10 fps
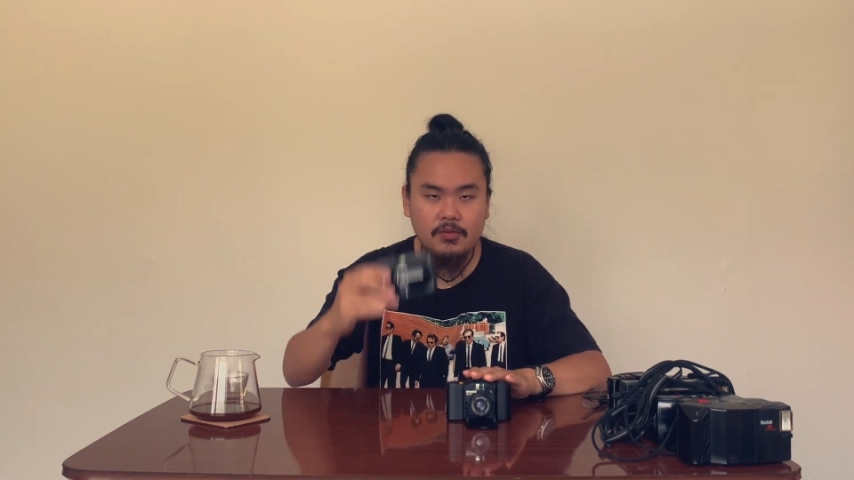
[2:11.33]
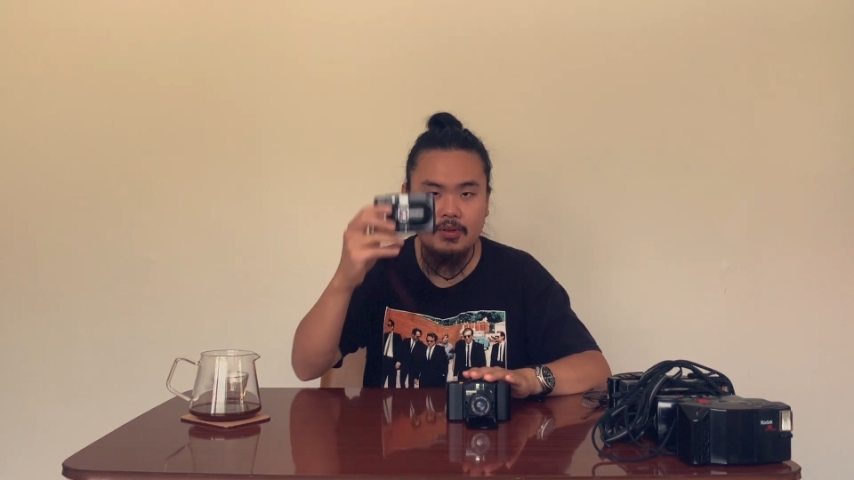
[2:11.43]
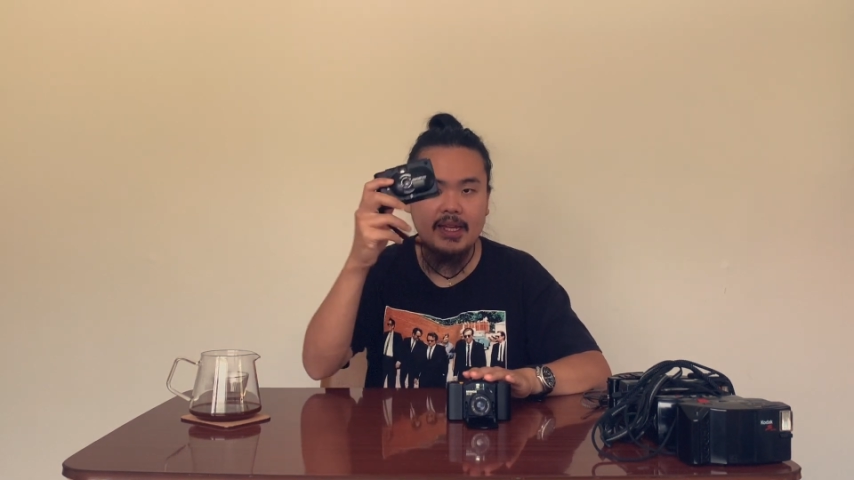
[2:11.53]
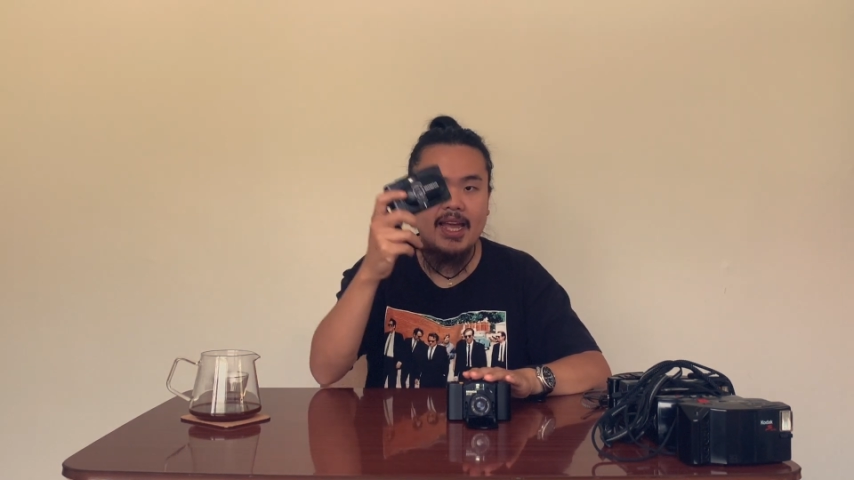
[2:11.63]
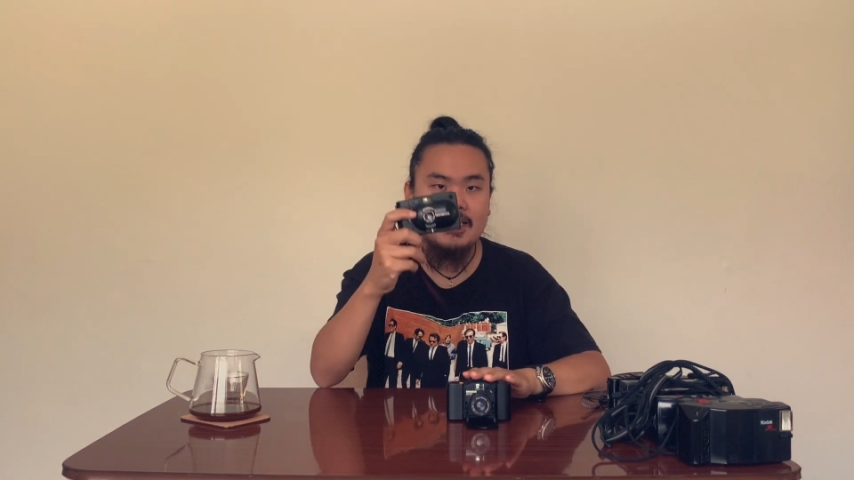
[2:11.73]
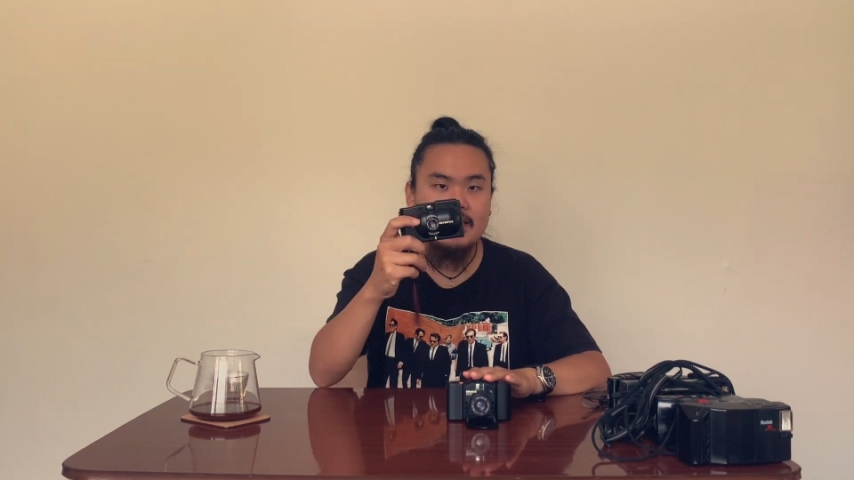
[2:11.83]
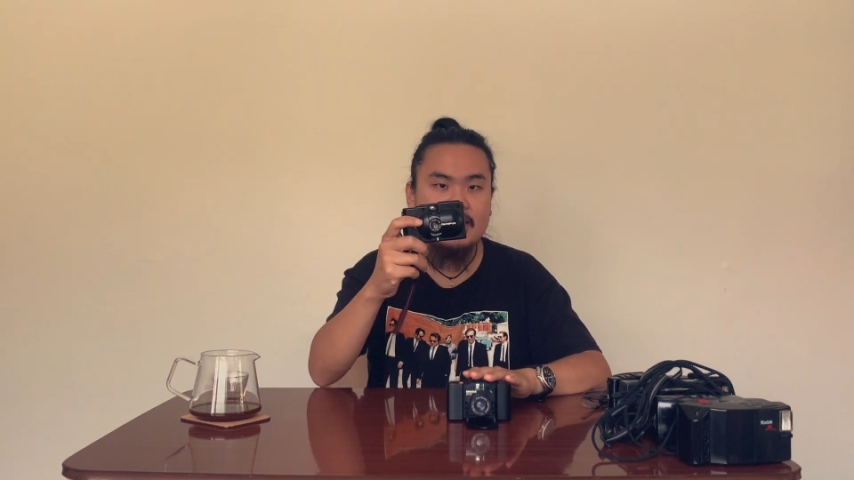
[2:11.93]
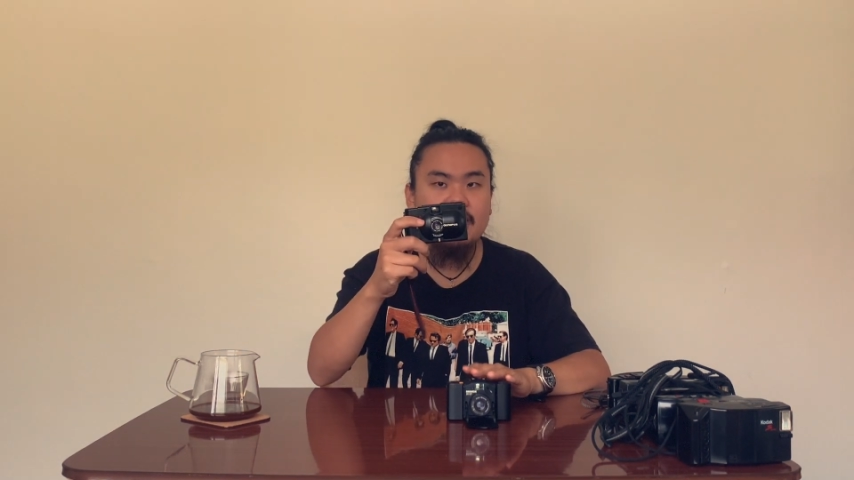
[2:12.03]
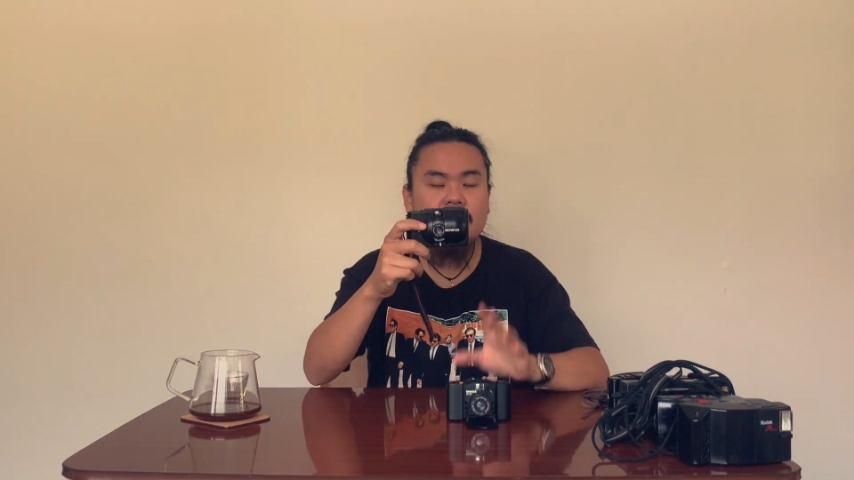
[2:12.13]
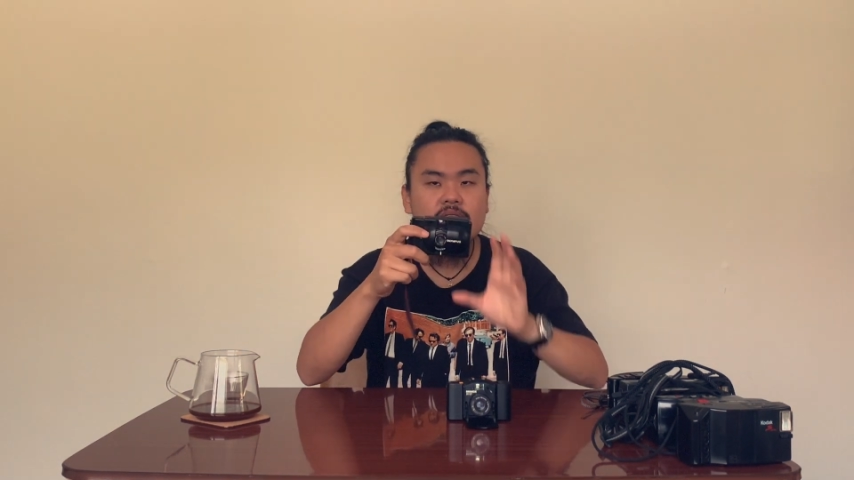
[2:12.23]
for the
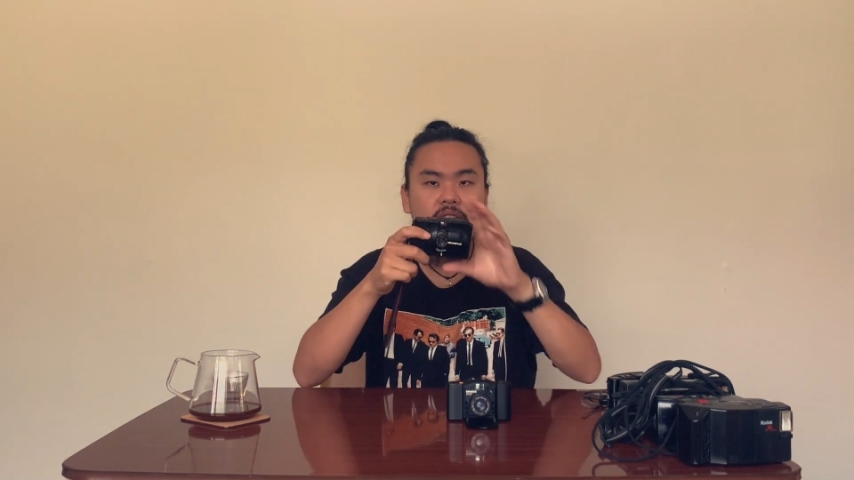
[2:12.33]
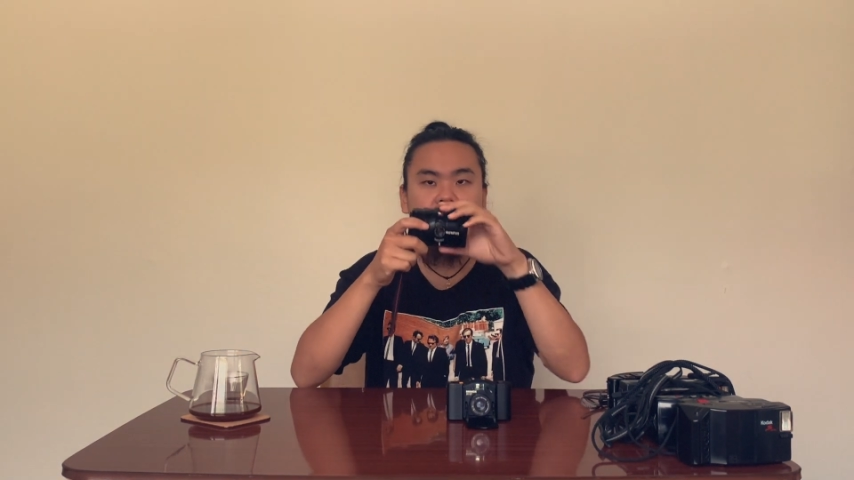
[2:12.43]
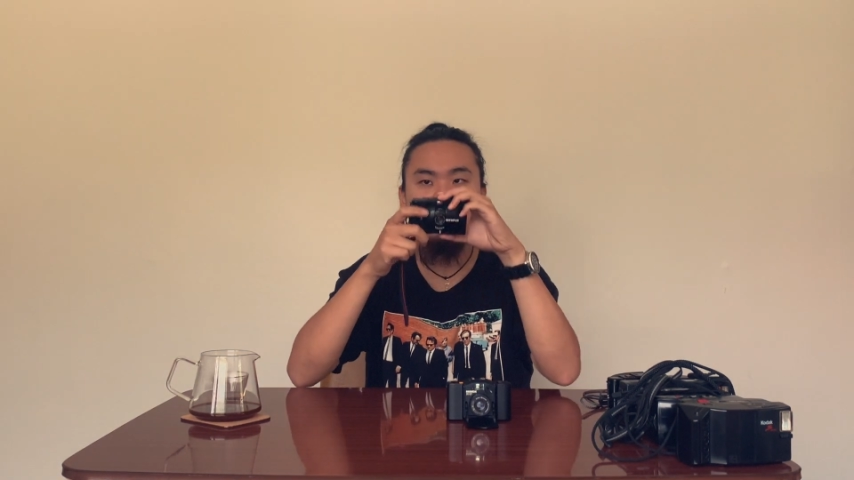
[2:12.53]
XA, you get